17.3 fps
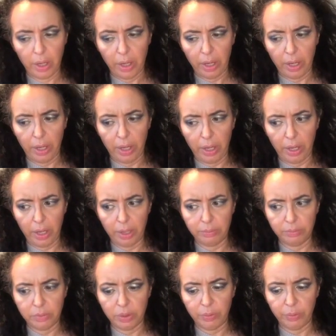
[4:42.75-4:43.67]

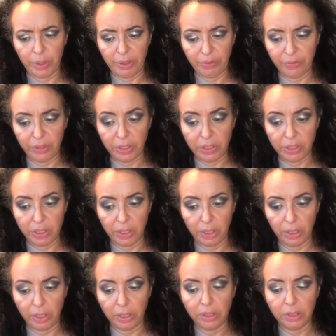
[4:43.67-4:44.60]
The
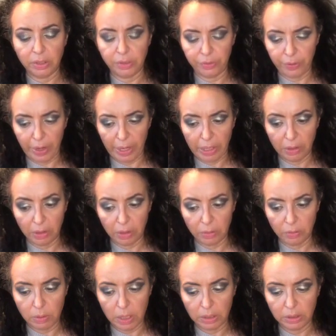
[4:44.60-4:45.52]
Infinity, the regular
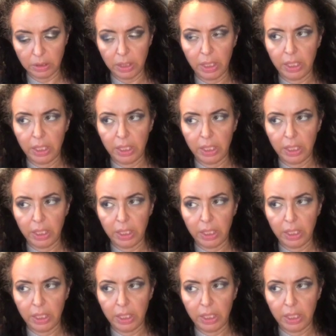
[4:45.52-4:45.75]
one,